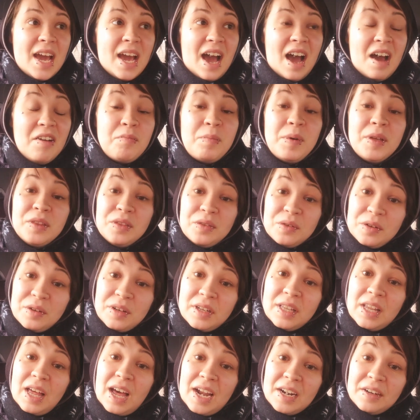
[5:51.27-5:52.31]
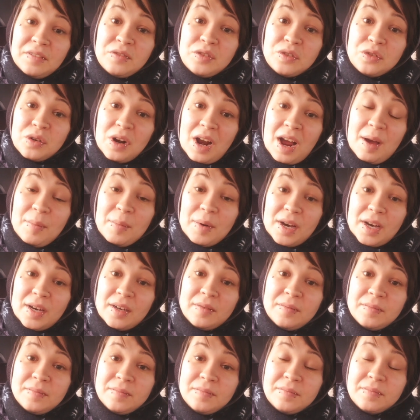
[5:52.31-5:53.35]
I've been through a lot of
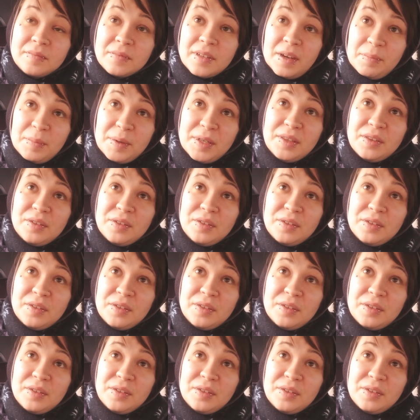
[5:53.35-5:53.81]
trauma. And